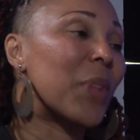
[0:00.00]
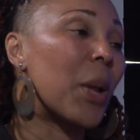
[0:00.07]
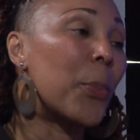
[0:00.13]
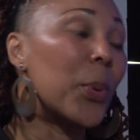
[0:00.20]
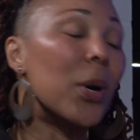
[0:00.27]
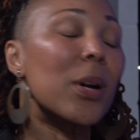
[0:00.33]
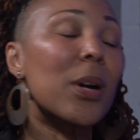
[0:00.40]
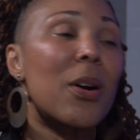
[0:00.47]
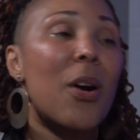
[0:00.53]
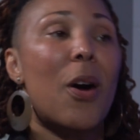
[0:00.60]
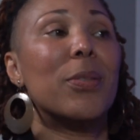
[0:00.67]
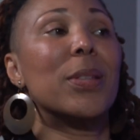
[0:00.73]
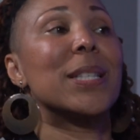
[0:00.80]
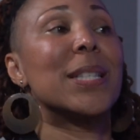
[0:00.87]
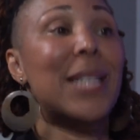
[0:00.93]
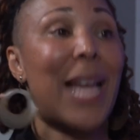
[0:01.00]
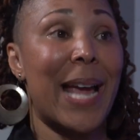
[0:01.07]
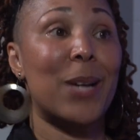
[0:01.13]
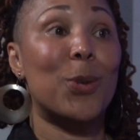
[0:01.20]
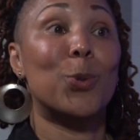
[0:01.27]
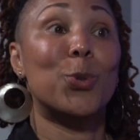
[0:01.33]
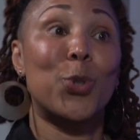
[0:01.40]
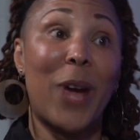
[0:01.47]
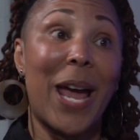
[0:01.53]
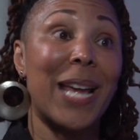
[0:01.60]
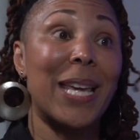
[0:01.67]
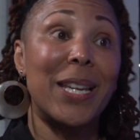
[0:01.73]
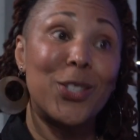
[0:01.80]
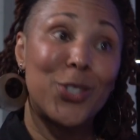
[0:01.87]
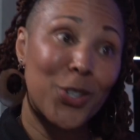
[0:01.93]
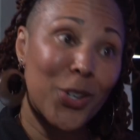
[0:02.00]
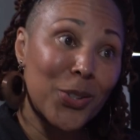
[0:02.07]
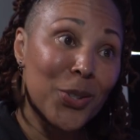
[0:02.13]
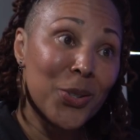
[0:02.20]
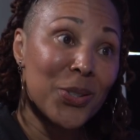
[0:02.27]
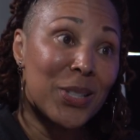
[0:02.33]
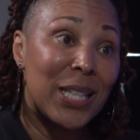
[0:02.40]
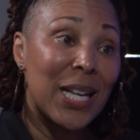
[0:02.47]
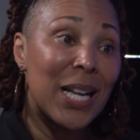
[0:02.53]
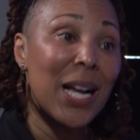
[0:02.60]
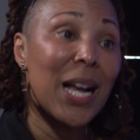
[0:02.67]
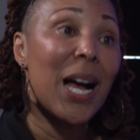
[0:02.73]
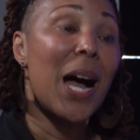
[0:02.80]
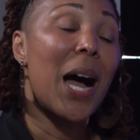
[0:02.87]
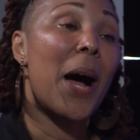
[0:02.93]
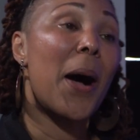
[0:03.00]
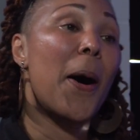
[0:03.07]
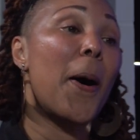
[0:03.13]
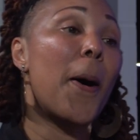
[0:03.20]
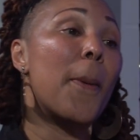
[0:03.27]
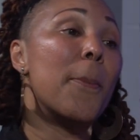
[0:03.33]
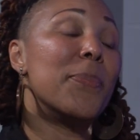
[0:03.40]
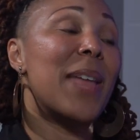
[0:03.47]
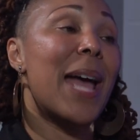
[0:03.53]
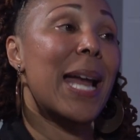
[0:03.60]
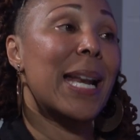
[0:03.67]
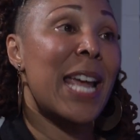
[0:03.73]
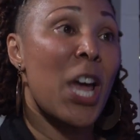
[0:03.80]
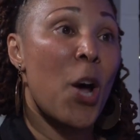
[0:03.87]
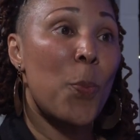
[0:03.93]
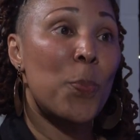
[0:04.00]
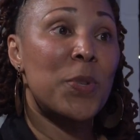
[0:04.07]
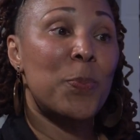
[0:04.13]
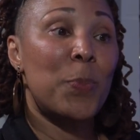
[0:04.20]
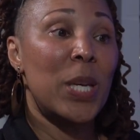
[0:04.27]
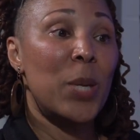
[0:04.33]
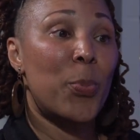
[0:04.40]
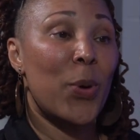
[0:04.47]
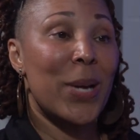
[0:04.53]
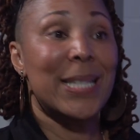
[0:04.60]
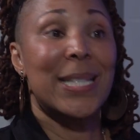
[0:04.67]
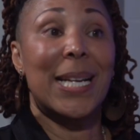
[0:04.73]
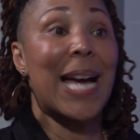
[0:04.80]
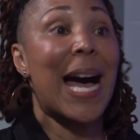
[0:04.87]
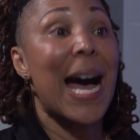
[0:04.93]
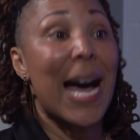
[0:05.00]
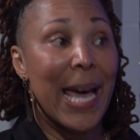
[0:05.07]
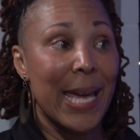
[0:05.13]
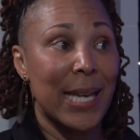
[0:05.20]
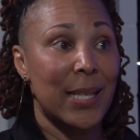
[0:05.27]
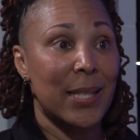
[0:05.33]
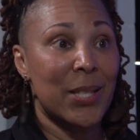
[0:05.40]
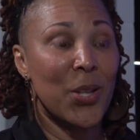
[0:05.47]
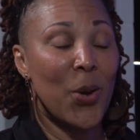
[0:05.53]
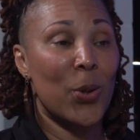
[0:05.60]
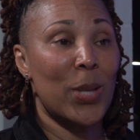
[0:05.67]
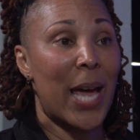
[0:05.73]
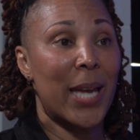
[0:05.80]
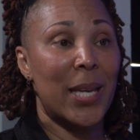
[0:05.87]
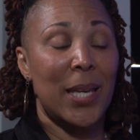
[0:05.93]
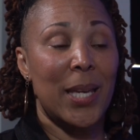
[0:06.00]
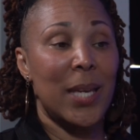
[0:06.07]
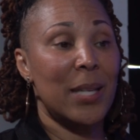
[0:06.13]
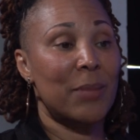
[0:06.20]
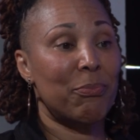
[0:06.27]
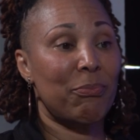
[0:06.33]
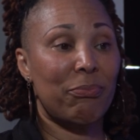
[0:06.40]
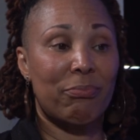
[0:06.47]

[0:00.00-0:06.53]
book called the Cycle Tracking Journal that helps people. It's a guide. So it